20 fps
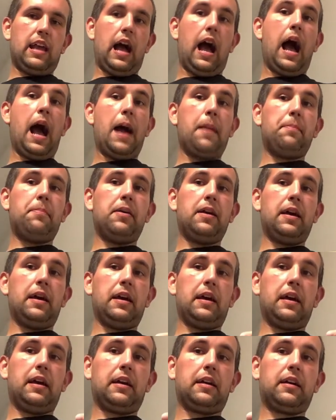I
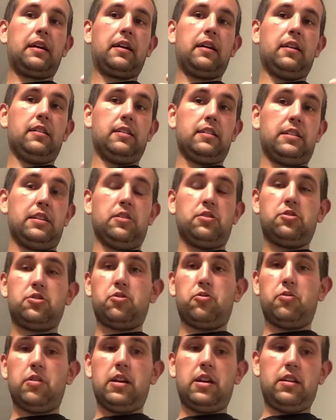pick Steelers to
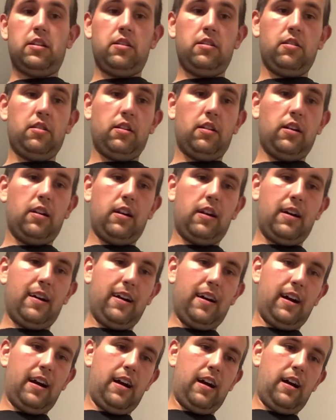win.
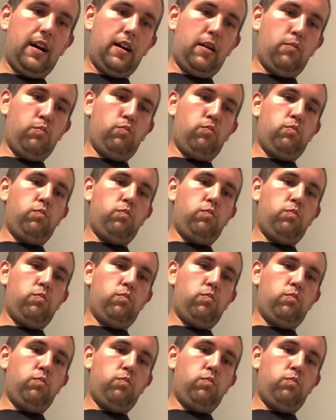Now,